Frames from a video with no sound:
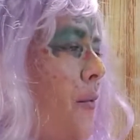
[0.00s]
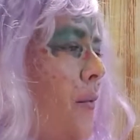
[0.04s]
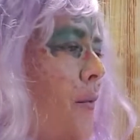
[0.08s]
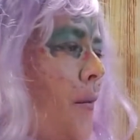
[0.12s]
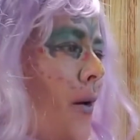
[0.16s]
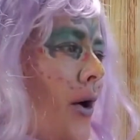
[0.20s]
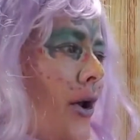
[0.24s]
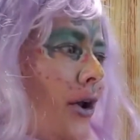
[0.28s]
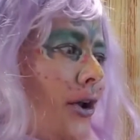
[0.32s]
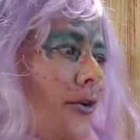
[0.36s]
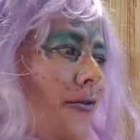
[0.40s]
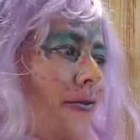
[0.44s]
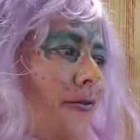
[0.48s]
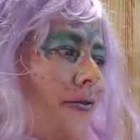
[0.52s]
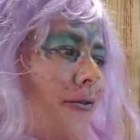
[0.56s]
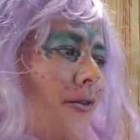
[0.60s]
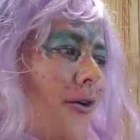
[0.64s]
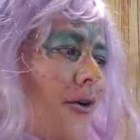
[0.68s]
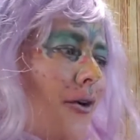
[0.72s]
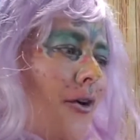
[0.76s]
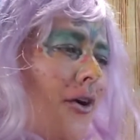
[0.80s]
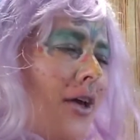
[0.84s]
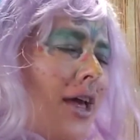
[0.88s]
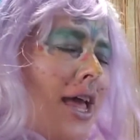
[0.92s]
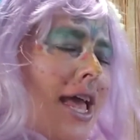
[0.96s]

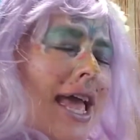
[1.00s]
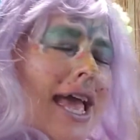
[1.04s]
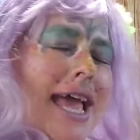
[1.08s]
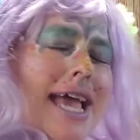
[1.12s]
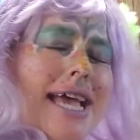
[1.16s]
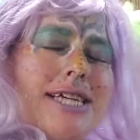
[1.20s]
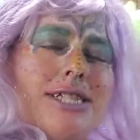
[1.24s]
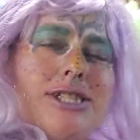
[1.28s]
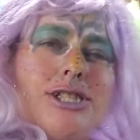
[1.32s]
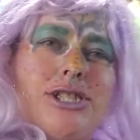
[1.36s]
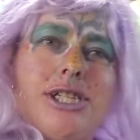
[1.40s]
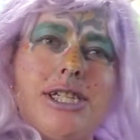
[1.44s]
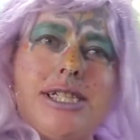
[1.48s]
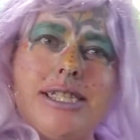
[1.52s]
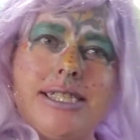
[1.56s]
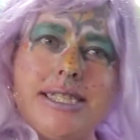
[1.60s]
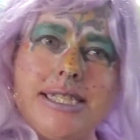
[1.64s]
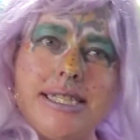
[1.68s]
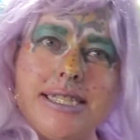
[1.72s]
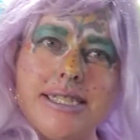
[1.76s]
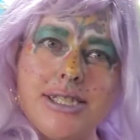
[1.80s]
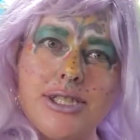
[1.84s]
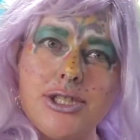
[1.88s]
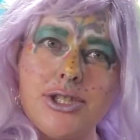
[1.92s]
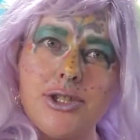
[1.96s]
Wonderful. She
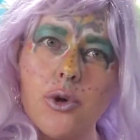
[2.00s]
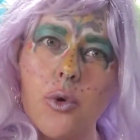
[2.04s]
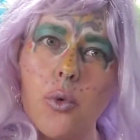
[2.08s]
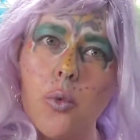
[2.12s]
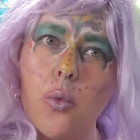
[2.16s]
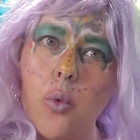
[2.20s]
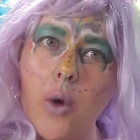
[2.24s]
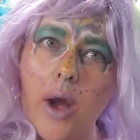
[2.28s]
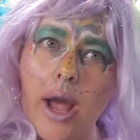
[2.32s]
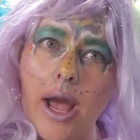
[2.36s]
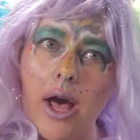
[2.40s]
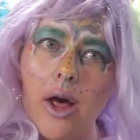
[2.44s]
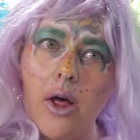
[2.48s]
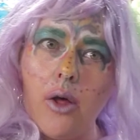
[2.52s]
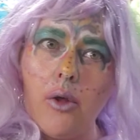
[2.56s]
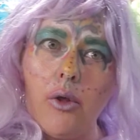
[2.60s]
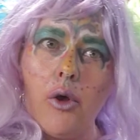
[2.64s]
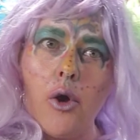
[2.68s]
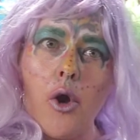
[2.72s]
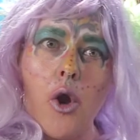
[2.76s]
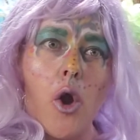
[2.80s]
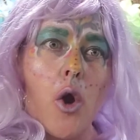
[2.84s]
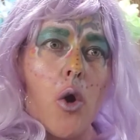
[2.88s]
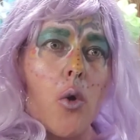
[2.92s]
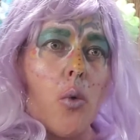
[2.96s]
did so well.
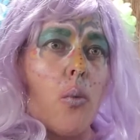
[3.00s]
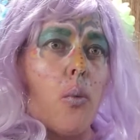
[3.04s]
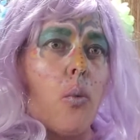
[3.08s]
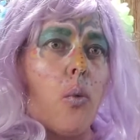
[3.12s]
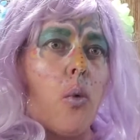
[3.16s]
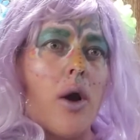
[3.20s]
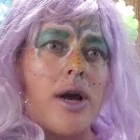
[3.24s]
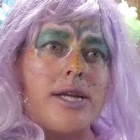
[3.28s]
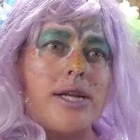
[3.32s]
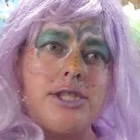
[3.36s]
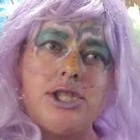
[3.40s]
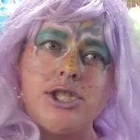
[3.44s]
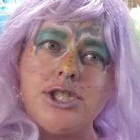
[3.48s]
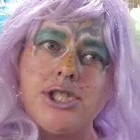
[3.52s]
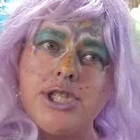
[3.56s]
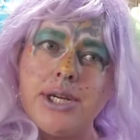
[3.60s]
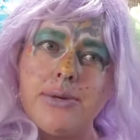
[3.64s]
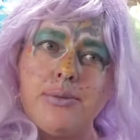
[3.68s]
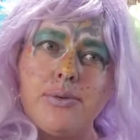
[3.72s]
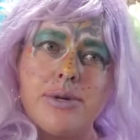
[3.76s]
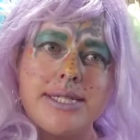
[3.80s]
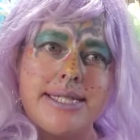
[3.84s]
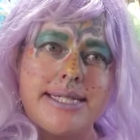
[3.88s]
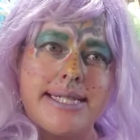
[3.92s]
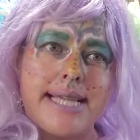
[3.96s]
Once she
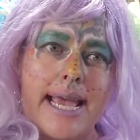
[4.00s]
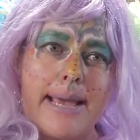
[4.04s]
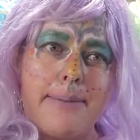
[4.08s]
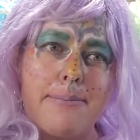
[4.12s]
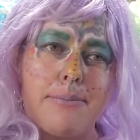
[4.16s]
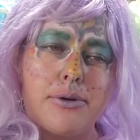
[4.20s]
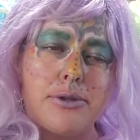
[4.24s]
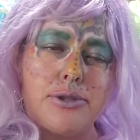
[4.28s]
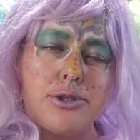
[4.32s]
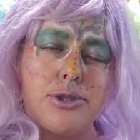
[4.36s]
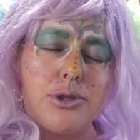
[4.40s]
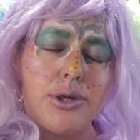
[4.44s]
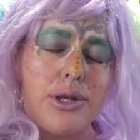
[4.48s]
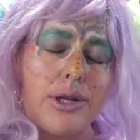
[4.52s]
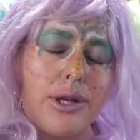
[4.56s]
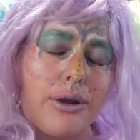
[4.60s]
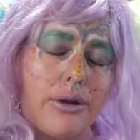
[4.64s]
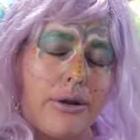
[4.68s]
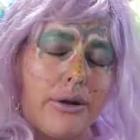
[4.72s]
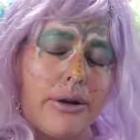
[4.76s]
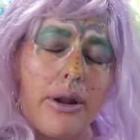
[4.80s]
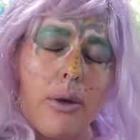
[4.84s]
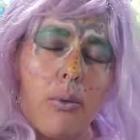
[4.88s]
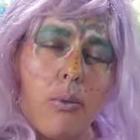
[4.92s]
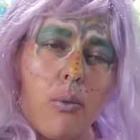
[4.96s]
was able to
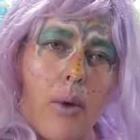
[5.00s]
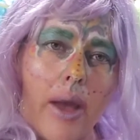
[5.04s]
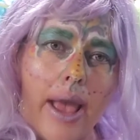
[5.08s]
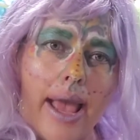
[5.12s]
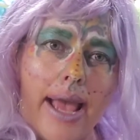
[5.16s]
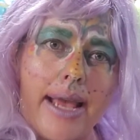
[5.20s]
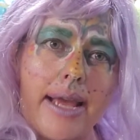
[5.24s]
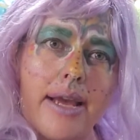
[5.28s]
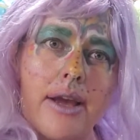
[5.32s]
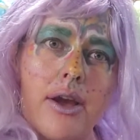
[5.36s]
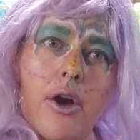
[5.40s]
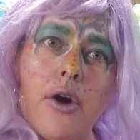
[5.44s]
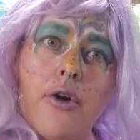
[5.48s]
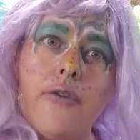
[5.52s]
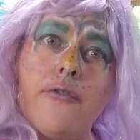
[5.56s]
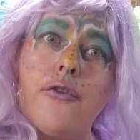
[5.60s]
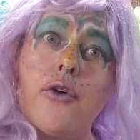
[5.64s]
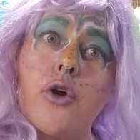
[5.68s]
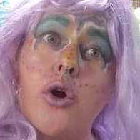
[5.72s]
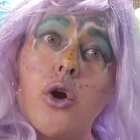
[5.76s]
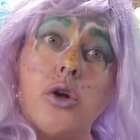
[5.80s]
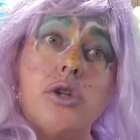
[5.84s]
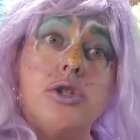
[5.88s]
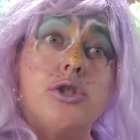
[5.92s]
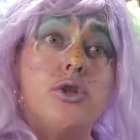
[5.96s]
learn a way
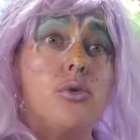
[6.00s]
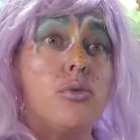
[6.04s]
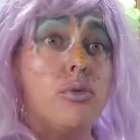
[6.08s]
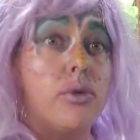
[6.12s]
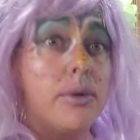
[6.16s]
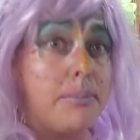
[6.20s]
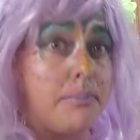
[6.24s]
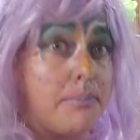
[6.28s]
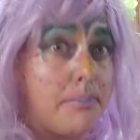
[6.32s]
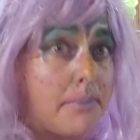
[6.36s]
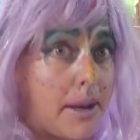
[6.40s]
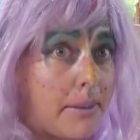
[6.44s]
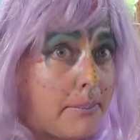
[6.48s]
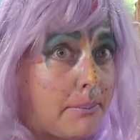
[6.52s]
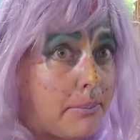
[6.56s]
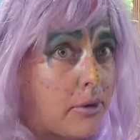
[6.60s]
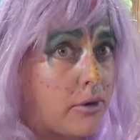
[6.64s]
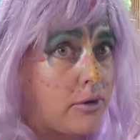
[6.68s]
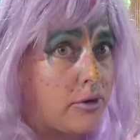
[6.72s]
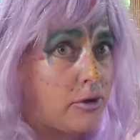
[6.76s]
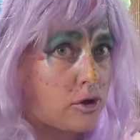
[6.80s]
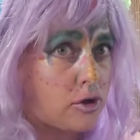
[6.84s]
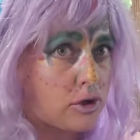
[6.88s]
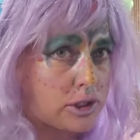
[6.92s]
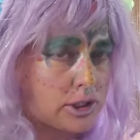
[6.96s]
for her to
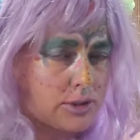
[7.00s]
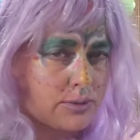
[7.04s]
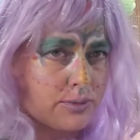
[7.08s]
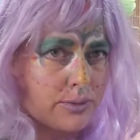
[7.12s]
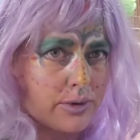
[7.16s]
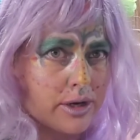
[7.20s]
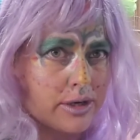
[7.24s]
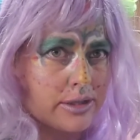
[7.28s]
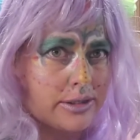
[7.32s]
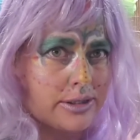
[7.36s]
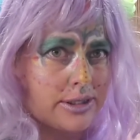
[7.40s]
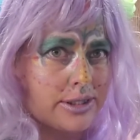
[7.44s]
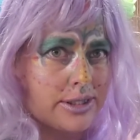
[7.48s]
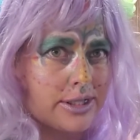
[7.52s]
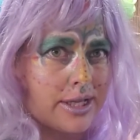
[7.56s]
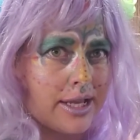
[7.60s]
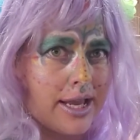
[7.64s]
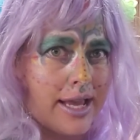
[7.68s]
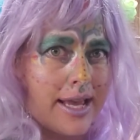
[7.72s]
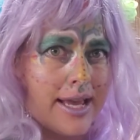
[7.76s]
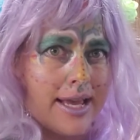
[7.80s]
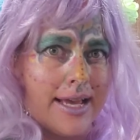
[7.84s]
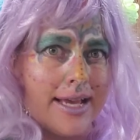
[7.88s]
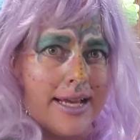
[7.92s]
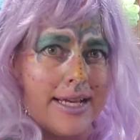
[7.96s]
remember those words,
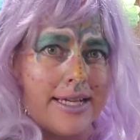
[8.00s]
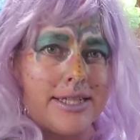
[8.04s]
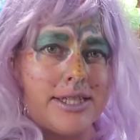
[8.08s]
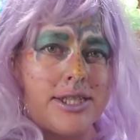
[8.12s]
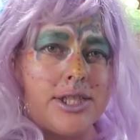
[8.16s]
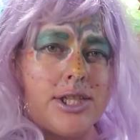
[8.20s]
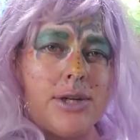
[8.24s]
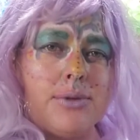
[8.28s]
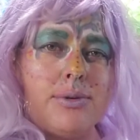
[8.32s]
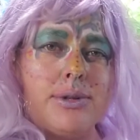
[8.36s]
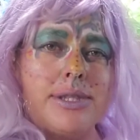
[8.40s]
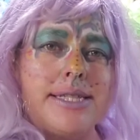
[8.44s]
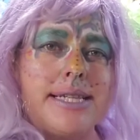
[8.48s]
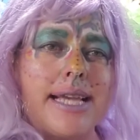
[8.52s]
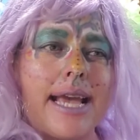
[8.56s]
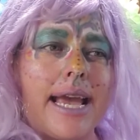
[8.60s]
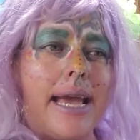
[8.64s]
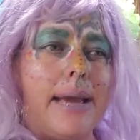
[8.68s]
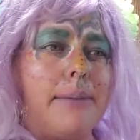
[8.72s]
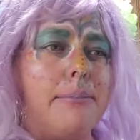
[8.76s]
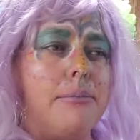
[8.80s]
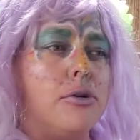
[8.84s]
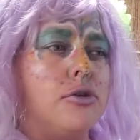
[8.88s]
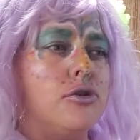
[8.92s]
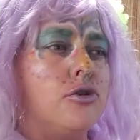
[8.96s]
she was
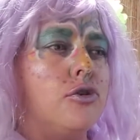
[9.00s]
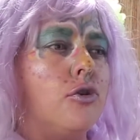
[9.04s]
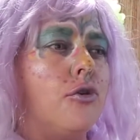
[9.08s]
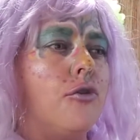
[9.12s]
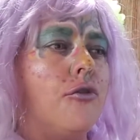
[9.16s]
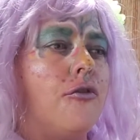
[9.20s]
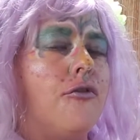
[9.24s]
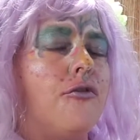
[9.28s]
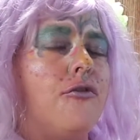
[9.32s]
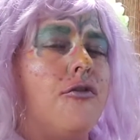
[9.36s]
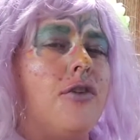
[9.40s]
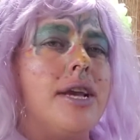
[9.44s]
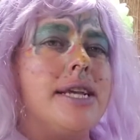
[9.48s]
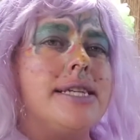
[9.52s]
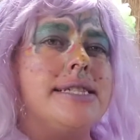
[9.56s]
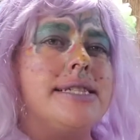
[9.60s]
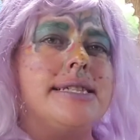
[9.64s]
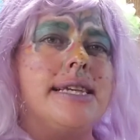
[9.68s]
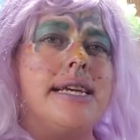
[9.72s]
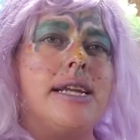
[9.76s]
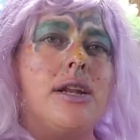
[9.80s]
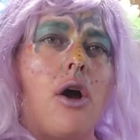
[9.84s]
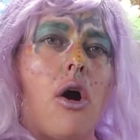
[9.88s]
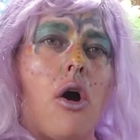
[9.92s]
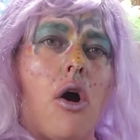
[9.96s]
able to
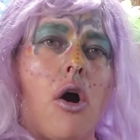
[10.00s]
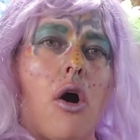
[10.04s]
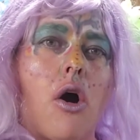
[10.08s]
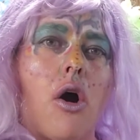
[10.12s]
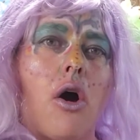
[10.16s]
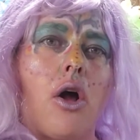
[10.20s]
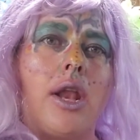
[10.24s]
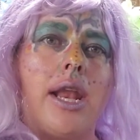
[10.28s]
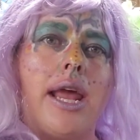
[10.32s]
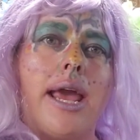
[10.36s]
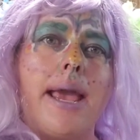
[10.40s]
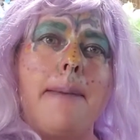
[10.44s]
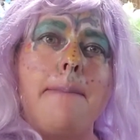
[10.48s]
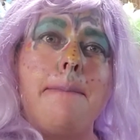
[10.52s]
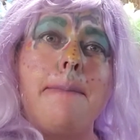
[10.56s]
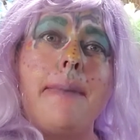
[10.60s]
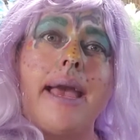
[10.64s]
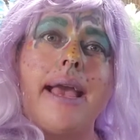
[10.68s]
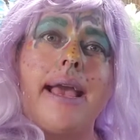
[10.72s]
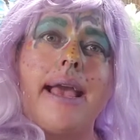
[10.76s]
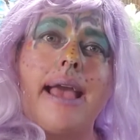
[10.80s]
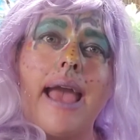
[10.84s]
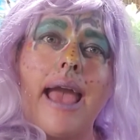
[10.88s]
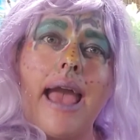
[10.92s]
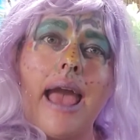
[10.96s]
fix it all and
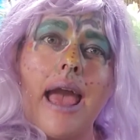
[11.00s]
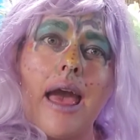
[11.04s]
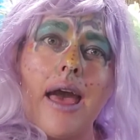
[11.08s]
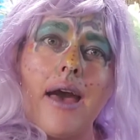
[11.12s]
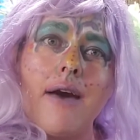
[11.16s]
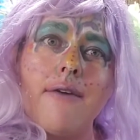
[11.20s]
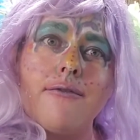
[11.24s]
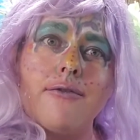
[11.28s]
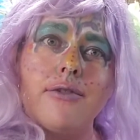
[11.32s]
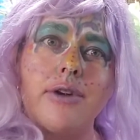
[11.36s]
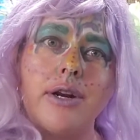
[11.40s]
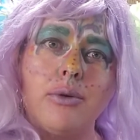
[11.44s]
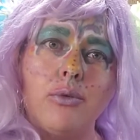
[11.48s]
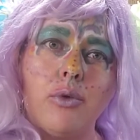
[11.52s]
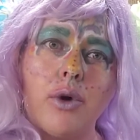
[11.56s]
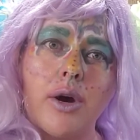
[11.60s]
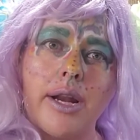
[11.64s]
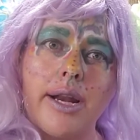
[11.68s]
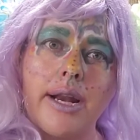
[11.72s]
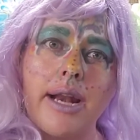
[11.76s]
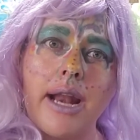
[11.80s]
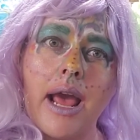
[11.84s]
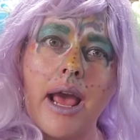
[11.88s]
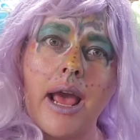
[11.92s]
make everyone